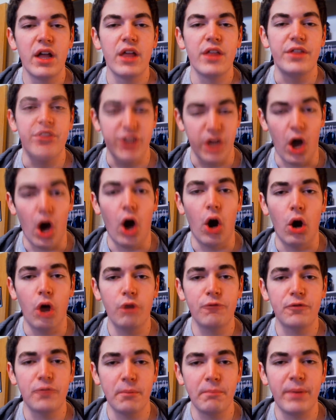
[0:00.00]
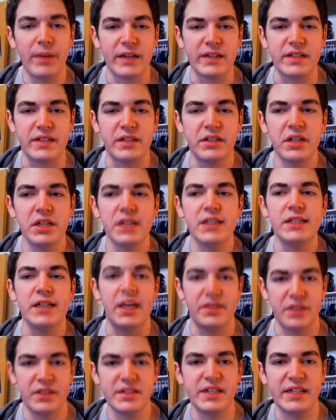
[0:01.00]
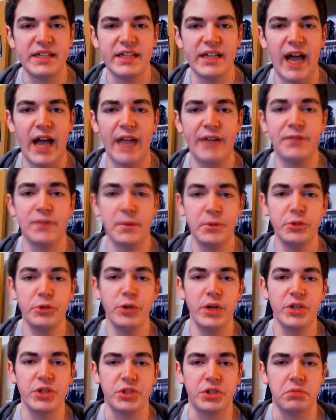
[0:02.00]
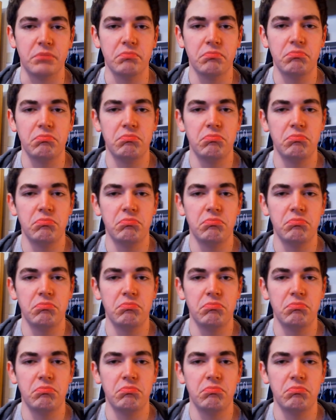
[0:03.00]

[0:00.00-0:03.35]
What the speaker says: the O from button, and the TI from tuition.